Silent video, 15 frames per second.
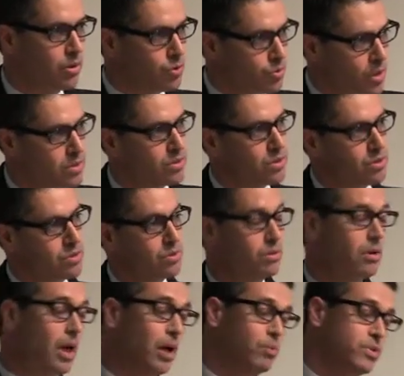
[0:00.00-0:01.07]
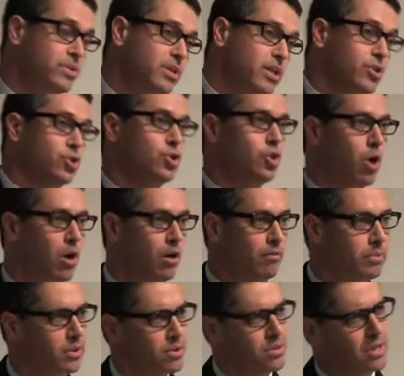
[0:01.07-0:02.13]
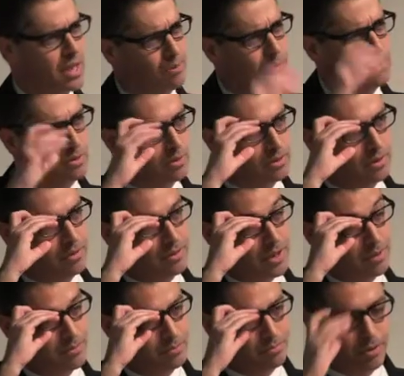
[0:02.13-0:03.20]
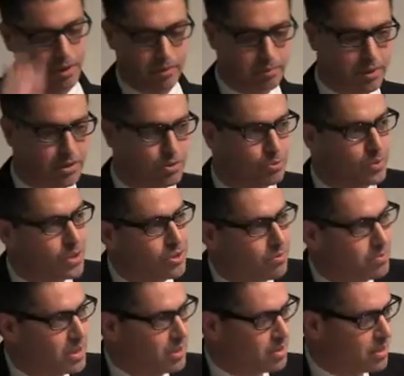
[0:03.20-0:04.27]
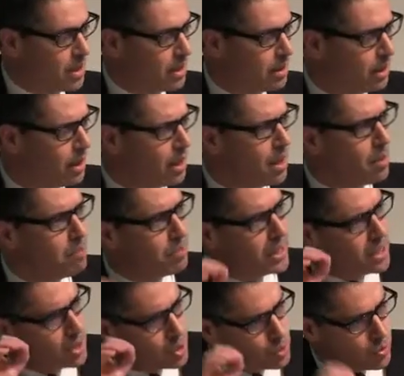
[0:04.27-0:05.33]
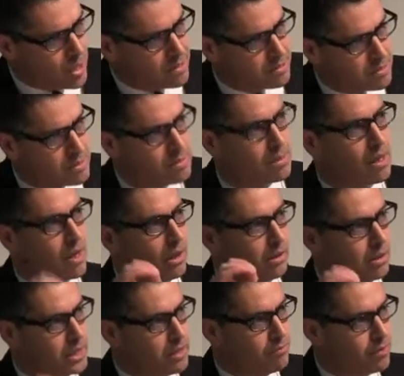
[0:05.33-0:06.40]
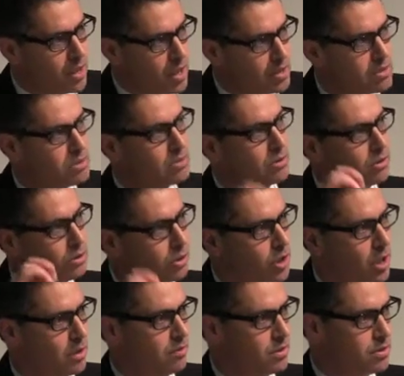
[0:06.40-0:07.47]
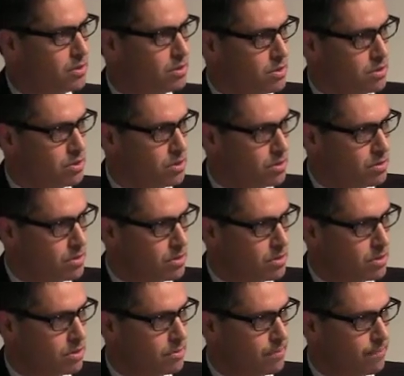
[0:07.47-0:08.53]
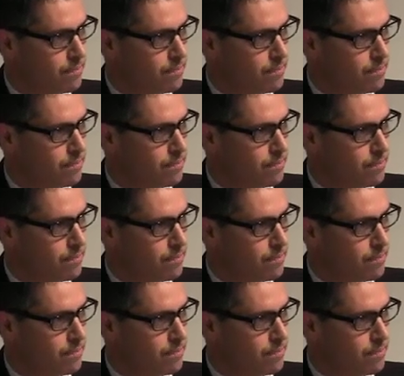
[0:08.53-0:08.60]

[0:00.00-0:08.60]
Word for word: addresses, I wouldn't say solve because that would, you know, that would probably be too much of me to say, but it addresses, alleviates a lot of these concerns.